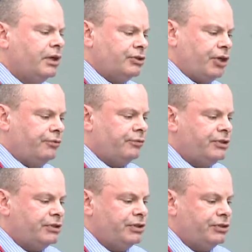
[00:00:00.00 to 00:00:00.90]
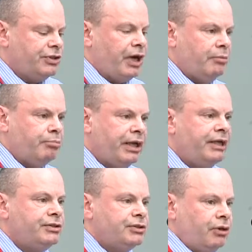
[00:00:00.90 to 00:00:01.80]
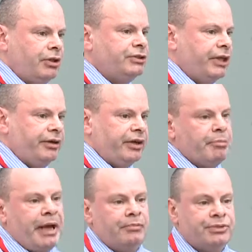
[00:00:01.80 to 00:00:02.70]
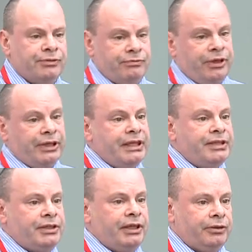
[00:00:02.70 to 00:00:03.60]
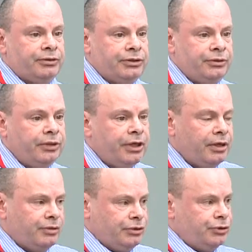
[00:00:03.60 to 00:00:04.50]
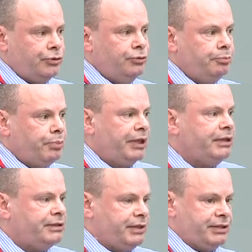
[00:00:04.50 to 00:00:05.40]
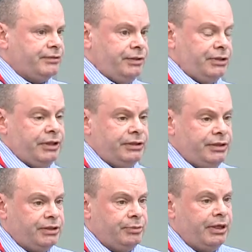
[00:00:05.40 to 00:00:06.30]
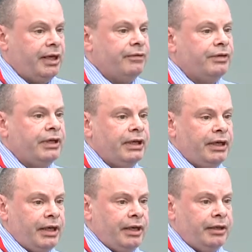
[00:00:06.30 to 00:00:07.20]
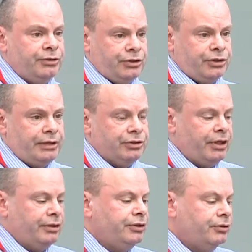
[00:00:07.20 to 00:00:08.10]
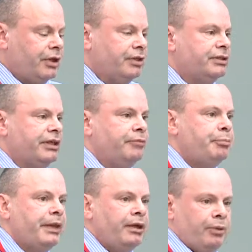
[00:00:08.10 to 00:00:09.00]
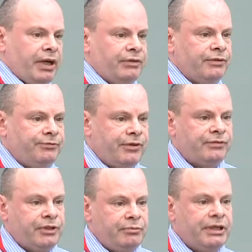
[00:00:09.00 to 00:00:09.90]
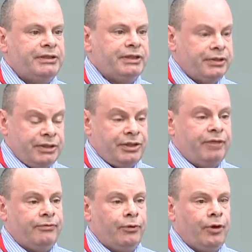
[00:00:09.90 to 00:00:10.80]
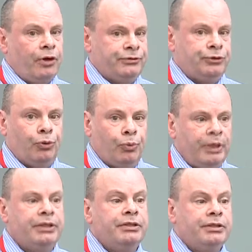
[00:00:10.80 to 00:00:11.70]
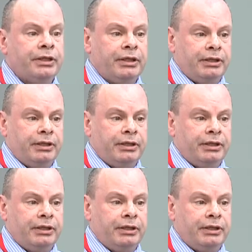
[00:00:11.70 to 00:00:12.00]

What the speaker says: So, for instance, our blades knowledge area maps very easily onto the 2 blade test facilities that we have just outside Newcastle now. We have a 50-metre, these are for offshore wind